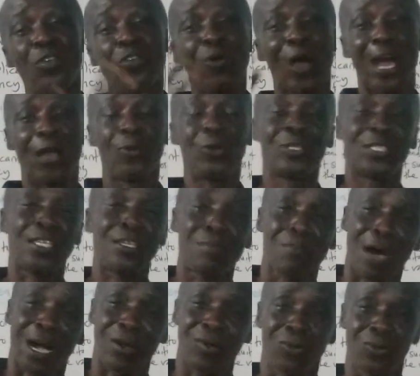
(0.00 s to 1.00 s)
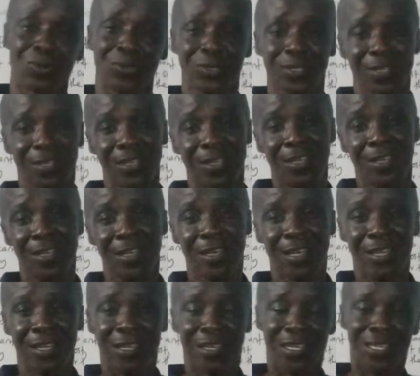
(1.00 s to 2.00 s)
you are using mangoes.
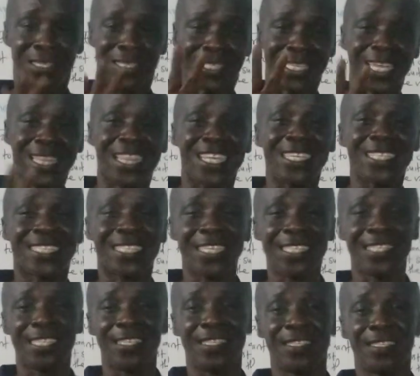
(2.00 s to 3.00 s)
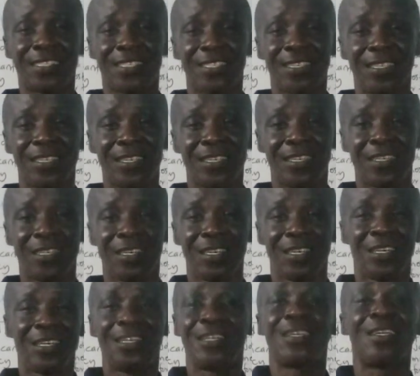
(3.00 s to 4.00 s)
Certain seasons,
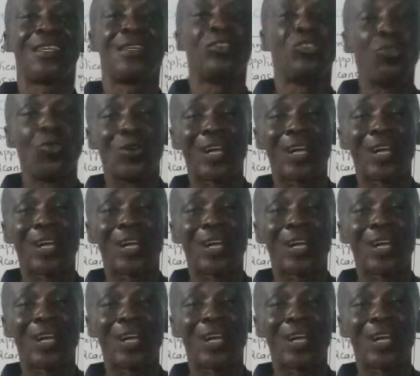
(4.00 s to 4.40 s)
you